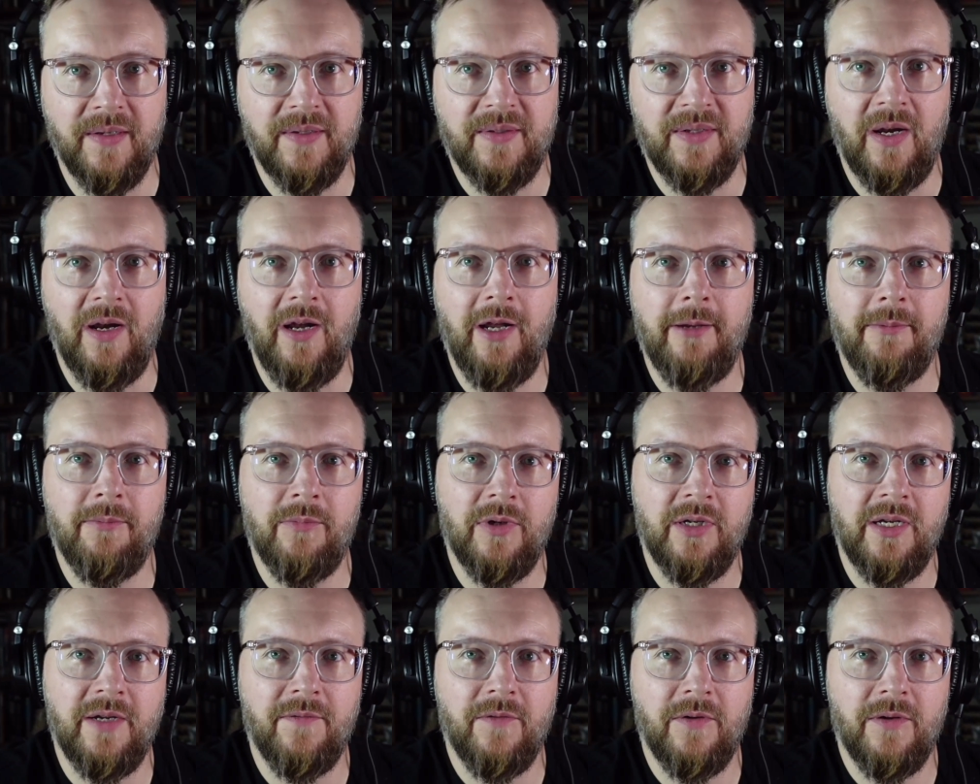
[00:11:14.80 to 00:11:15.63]
time
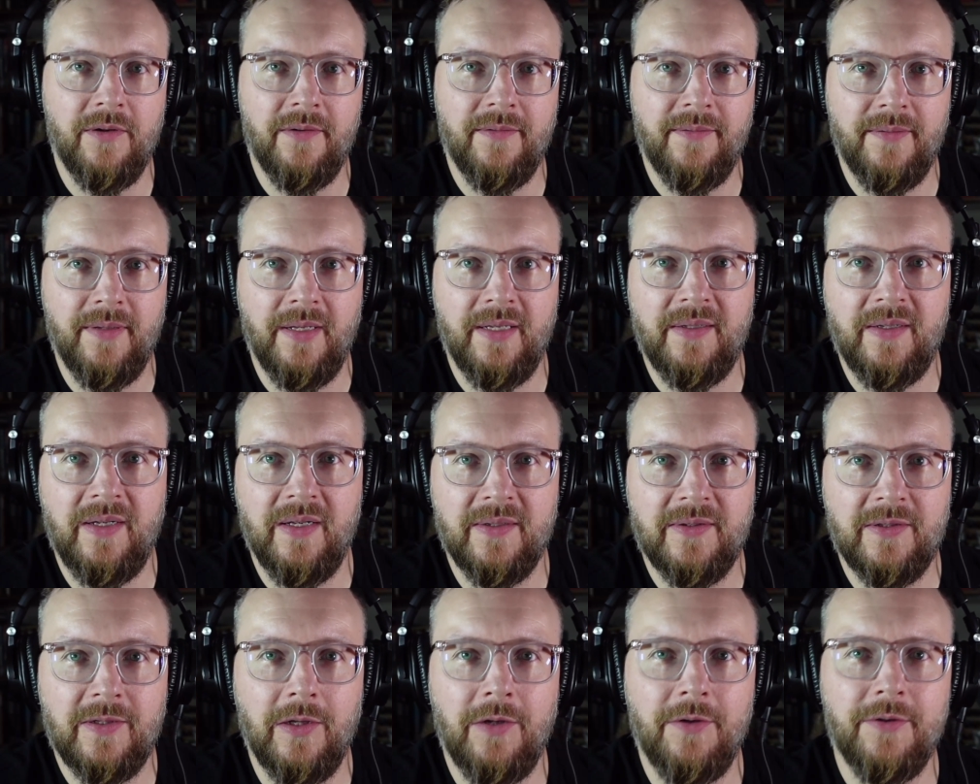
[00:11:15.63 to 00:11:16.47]
whenever that gets
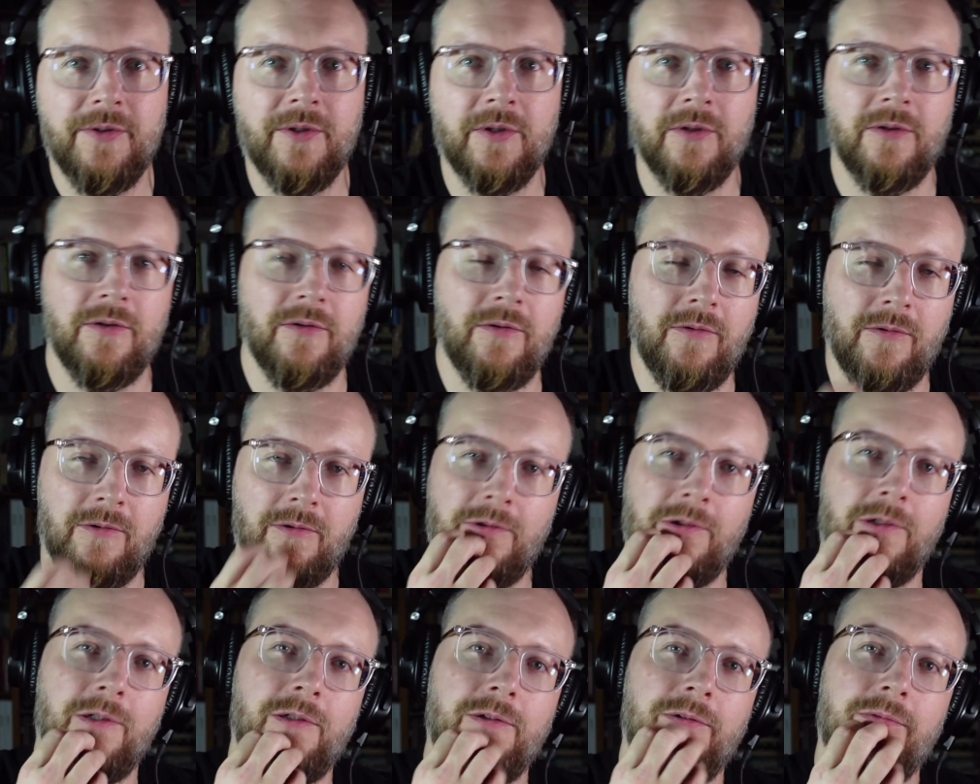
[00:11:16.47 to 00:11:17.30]
closer
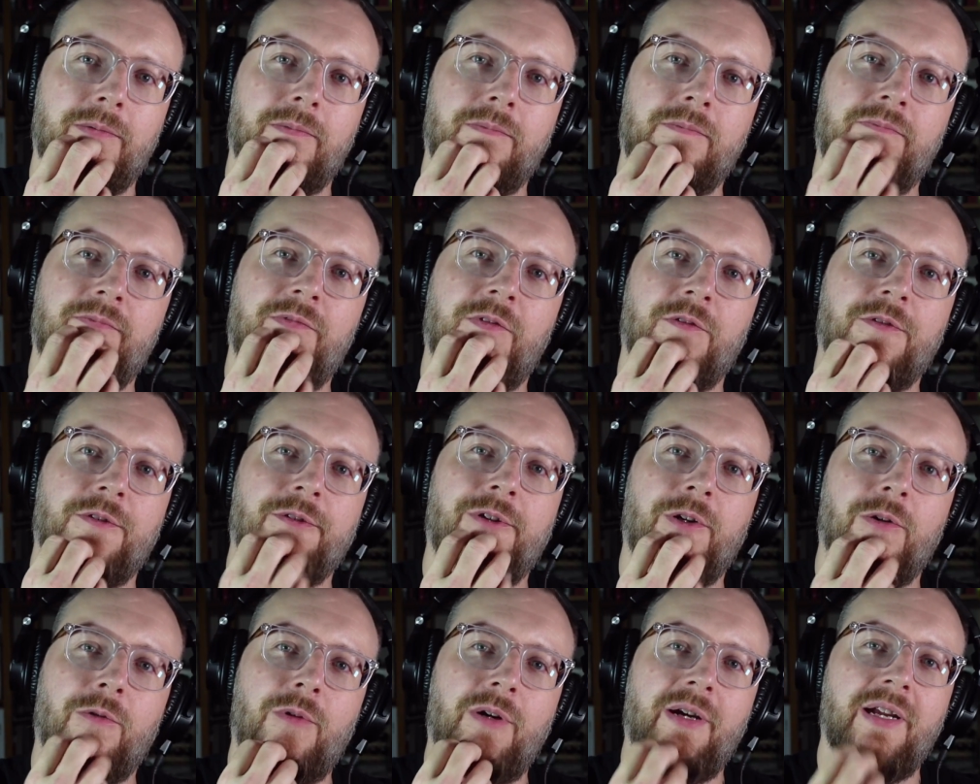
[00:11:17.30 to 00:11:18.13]
or further
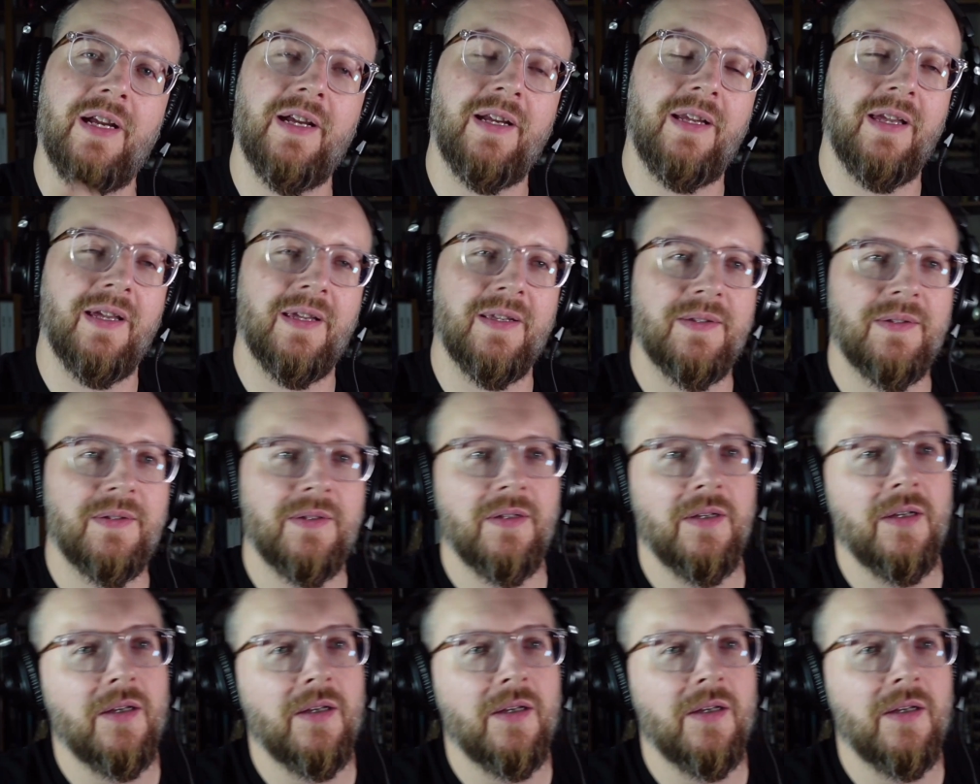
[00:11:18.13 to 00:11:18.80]
away, I guess.